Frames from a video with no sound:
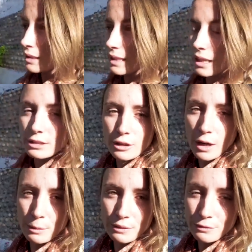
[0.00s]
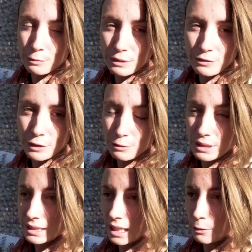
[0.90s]
yeah so far we, we feel
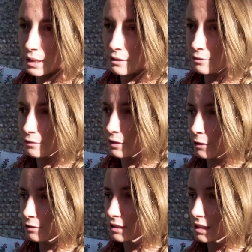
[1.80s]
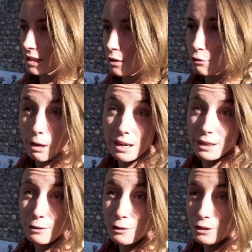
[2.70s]
really safe we haven't felt a threat
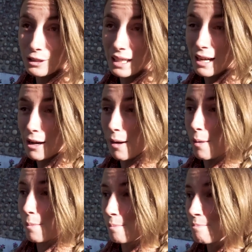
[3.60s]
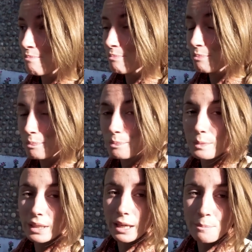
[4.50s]
at all. Um,
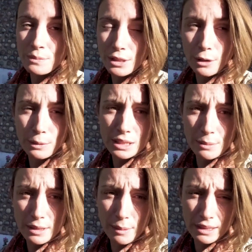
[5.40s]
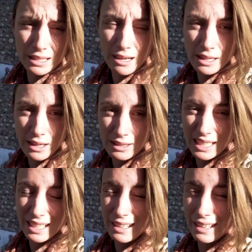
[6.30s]
but yeah, so we're just about to pack the car down
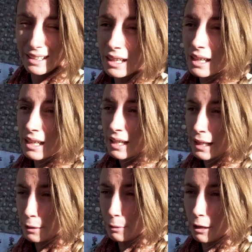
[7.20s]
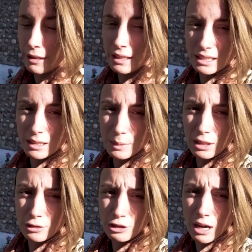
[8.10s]
and hit the road. I think it's going to be
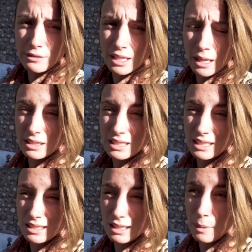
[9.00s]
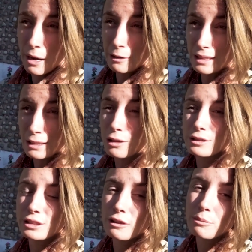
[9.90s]
a long drive today because there's apparently
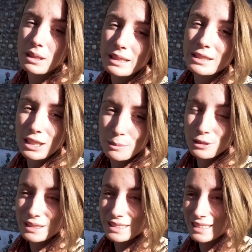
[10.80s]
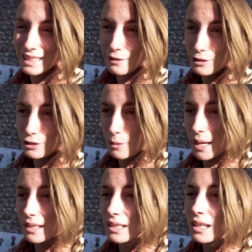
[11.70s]
lots of police checkpoints that you have to stop
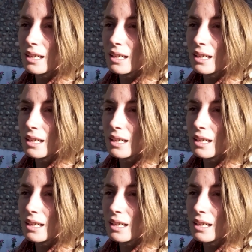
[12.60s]
at.